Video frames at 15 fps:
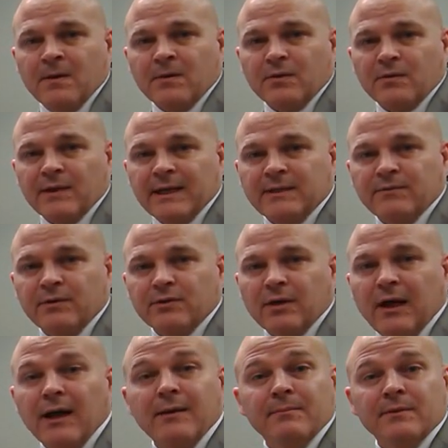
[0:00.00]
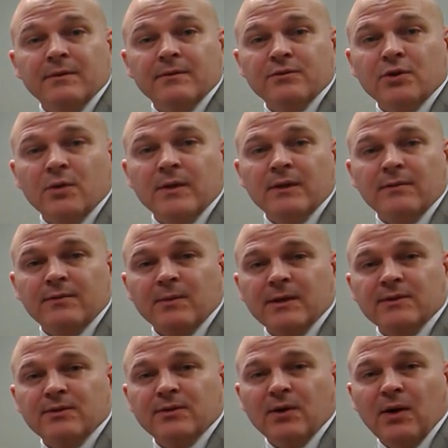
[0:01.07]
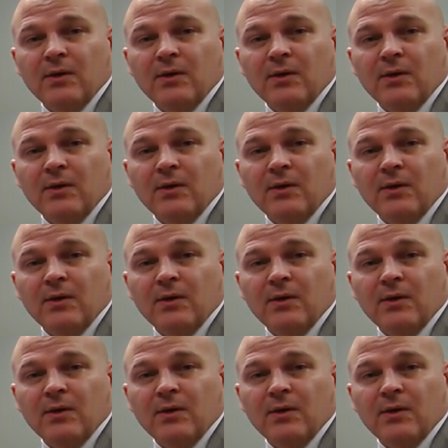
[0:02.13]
So thanks for your time. Enjoy the rest of your